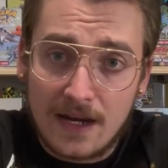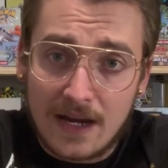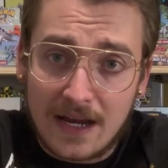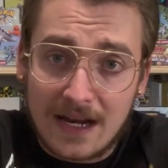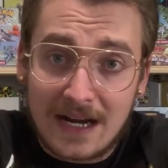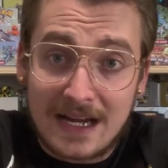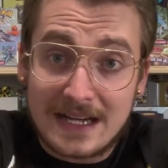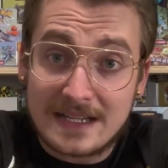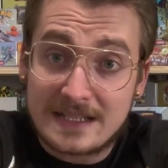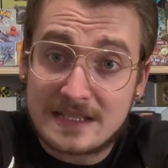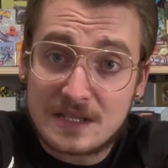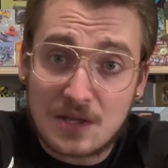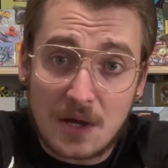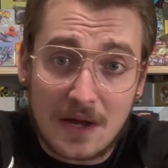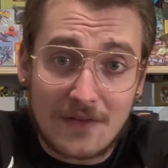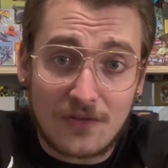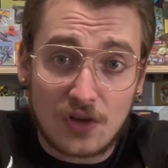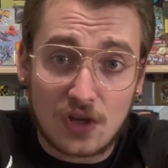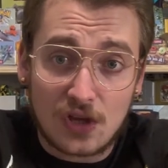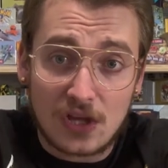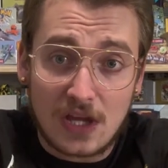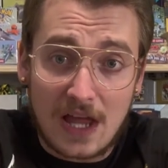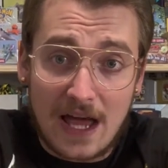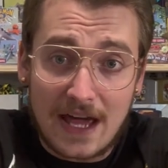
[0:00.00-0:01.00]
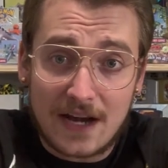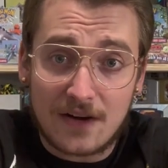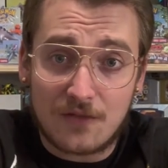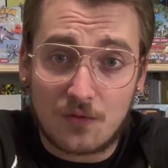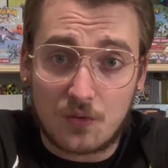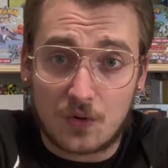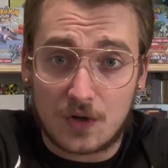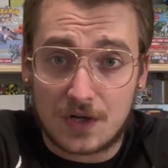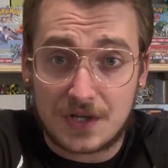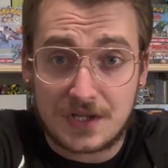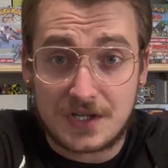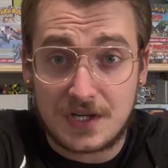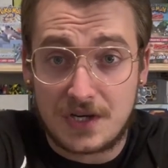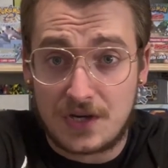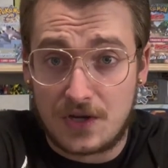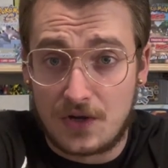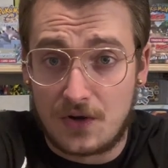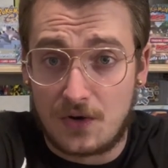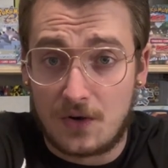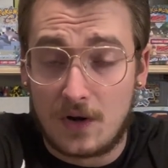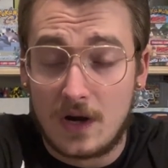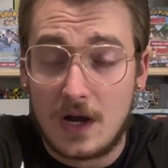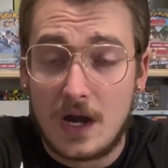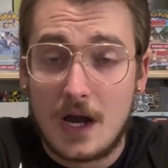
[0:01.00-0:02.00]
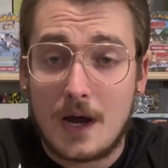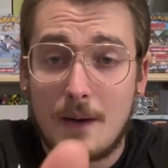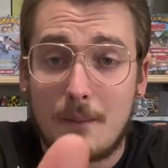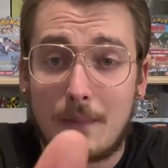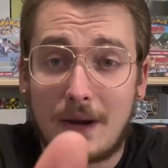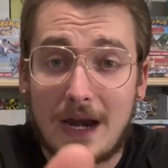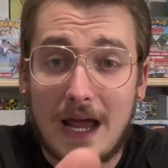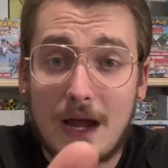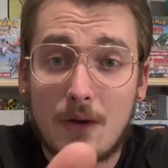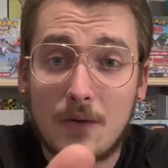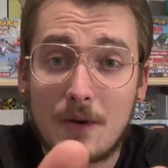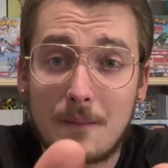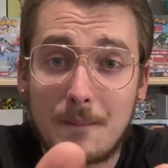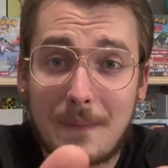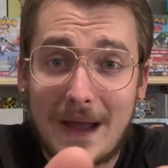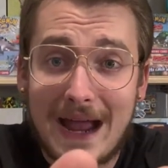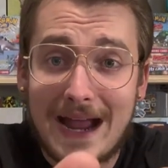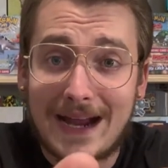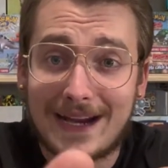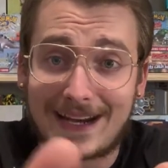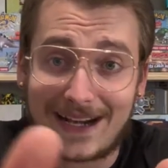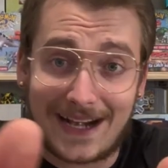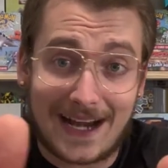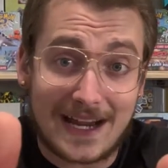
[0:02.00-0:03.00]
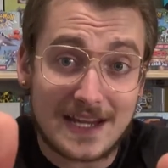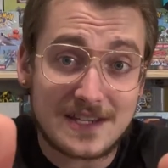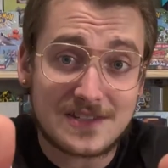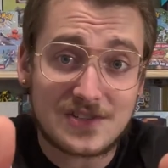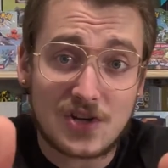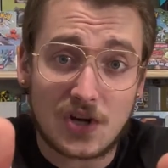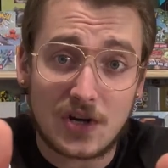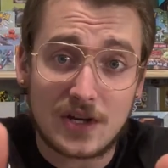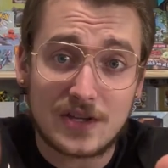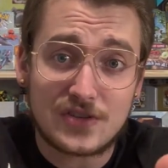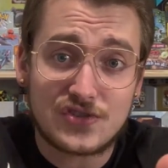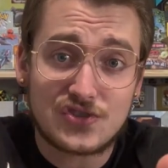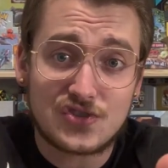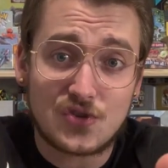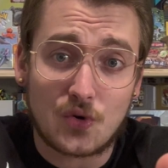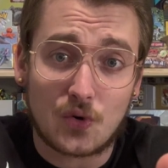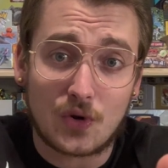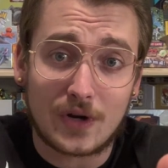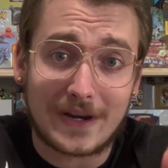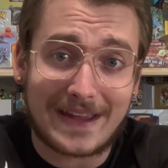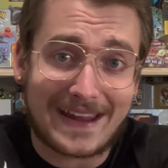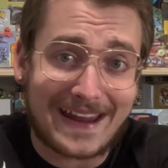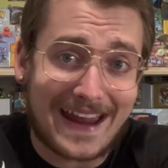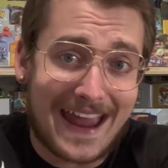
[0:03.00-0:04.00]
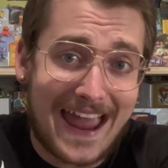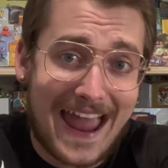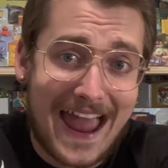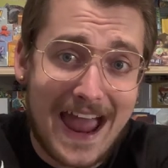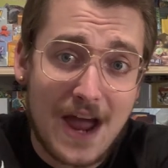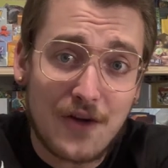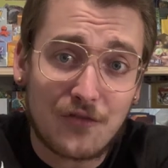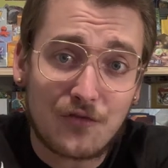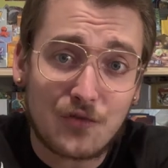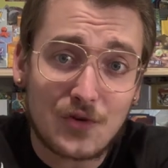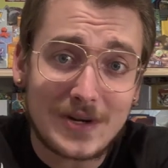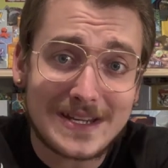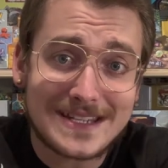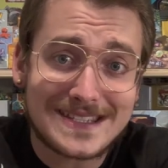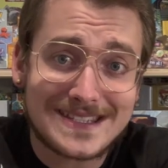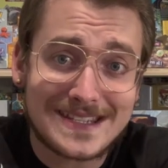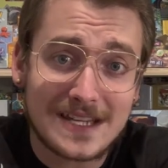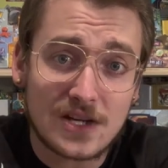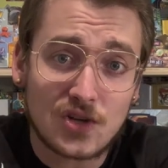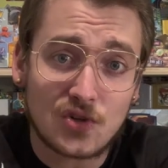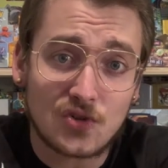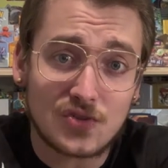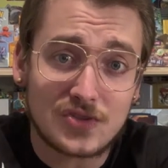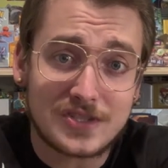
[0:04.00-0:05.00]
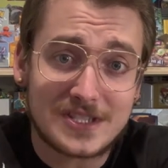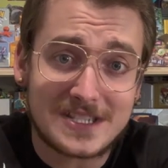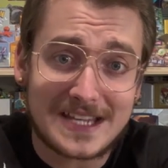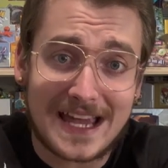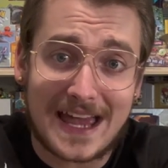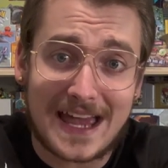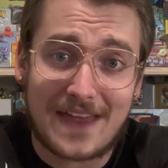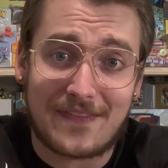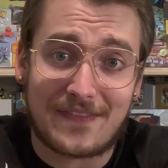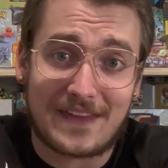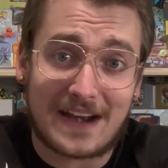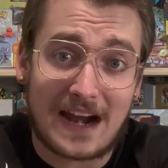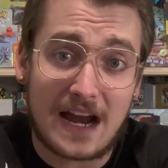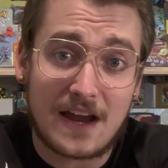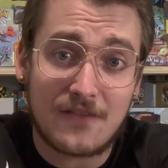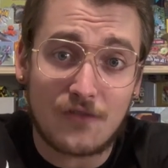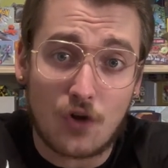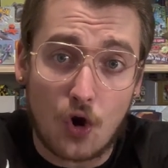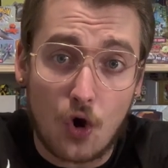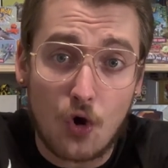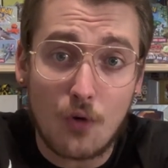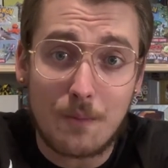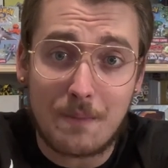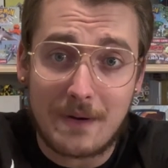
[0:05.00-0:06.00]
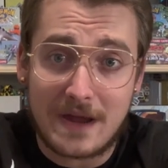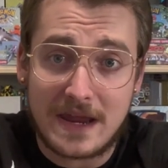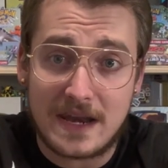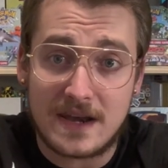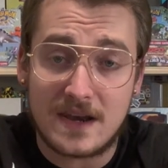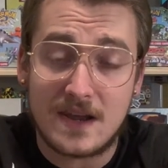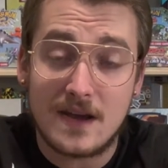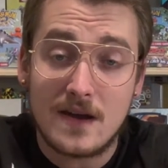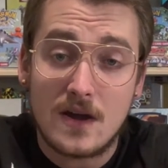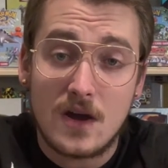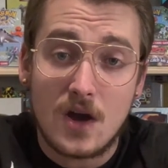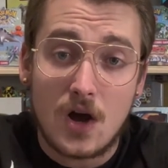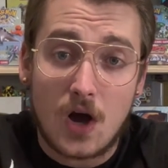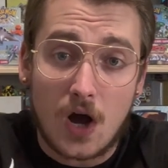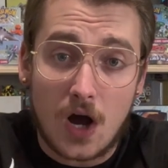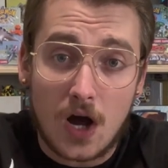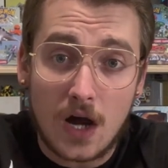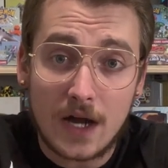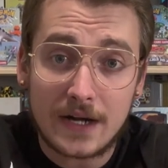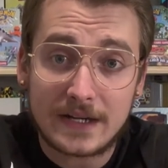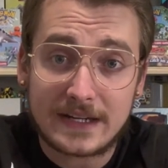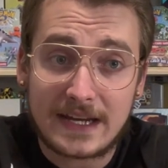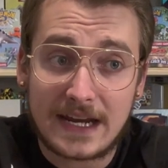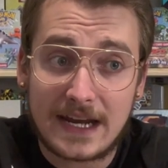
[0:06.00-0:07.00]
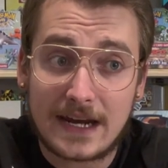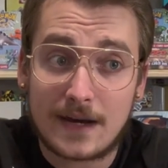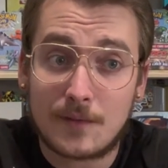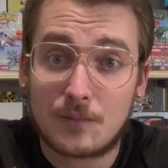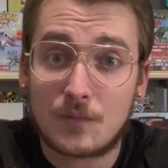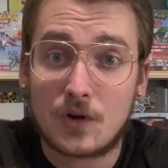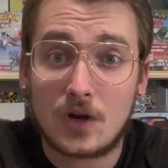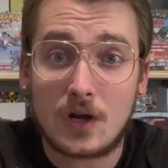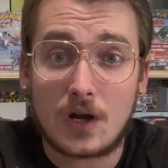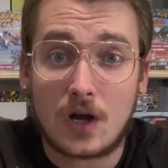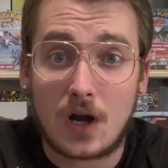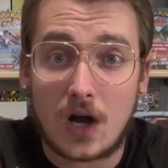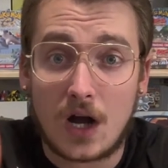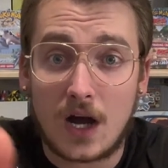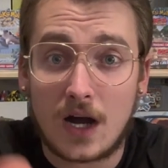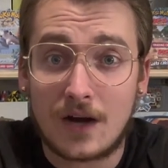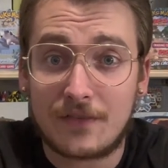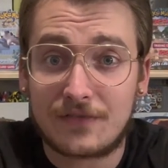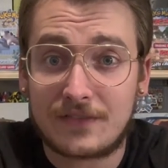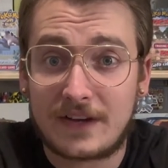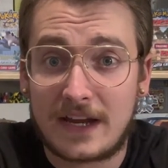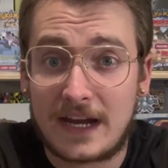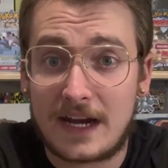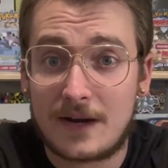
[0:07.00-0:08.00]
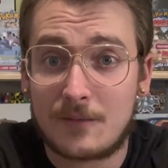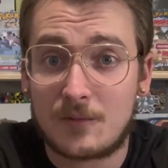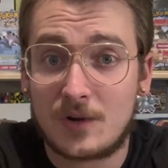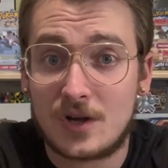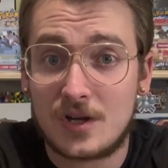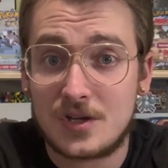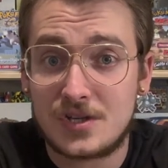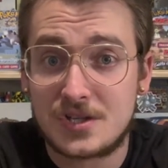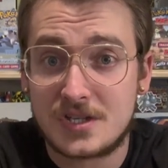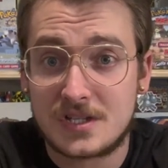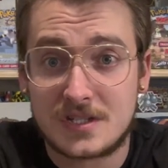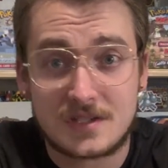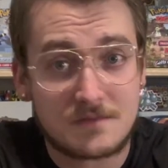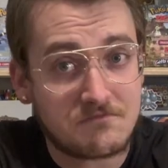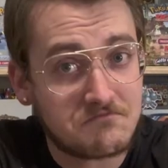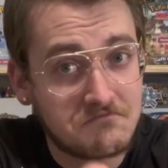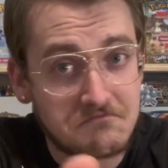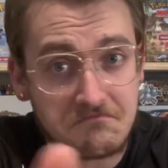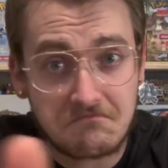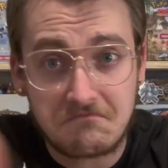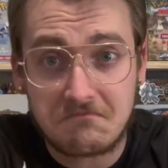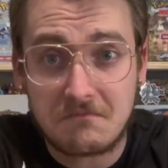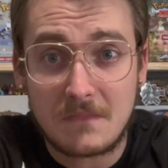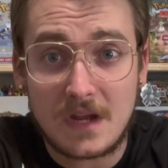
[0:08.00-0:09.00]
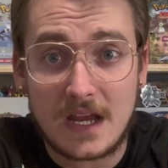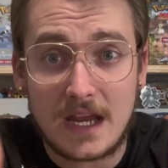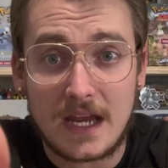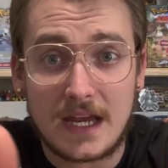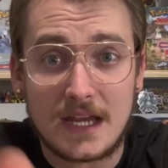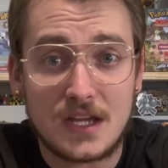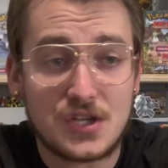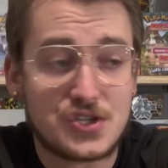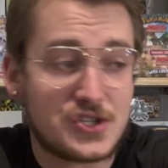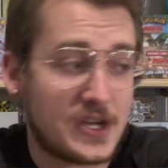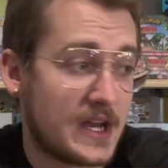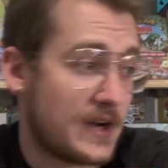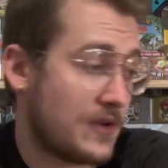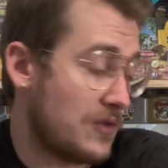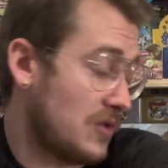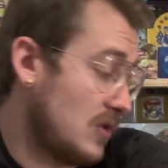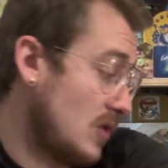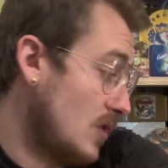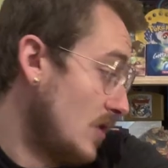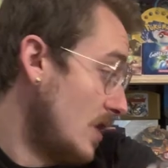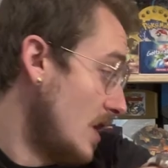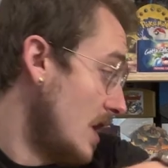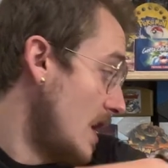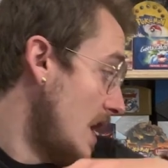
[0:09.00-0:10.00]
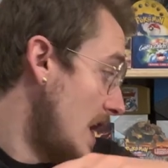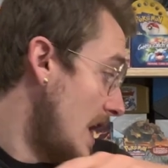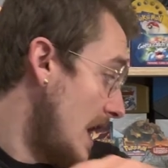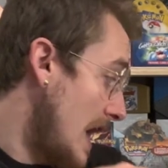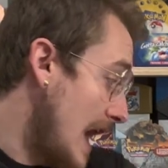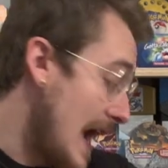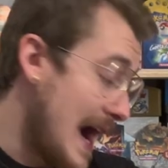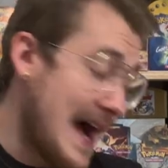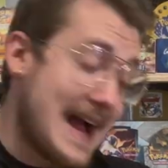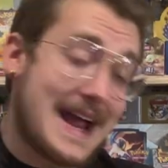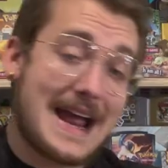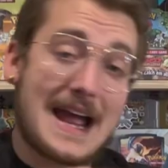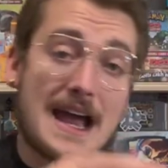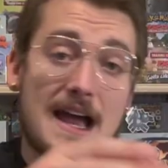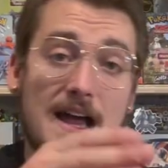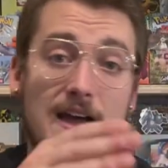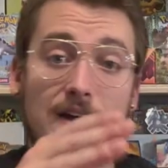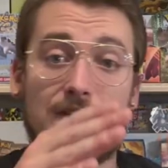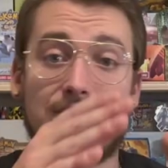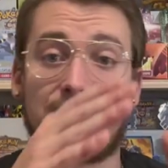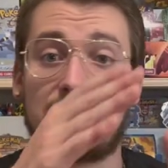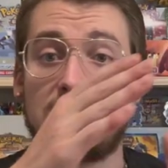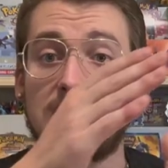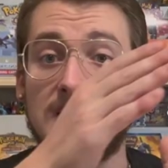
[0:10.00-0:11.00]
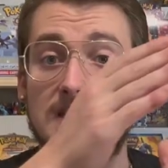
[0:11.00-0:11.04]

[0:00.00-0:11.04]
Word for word: and I still have a lot of work to do, but I went back and I started sorting every single set that I've opened on camera, off camera, just in general. I have